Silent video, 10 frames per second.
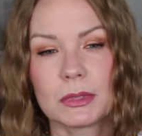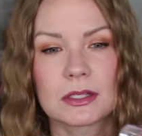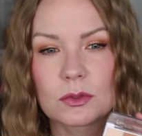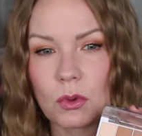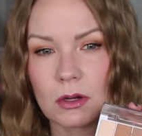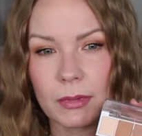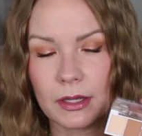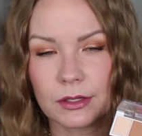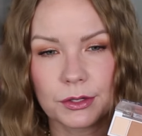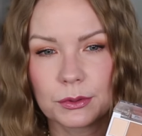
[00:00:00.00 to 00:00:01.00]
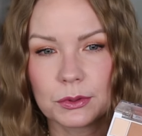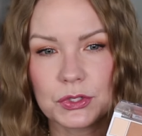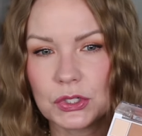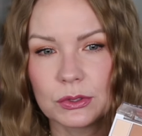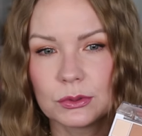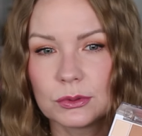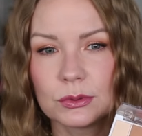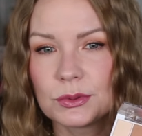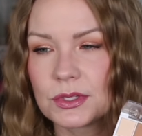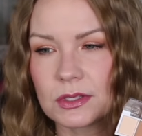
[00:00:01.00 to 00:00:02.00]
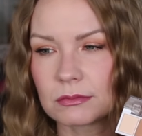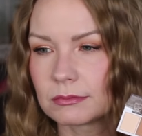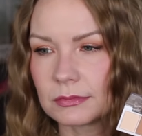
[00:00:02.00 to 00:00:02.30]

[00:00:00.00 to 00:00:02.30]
It's one of my go-tos.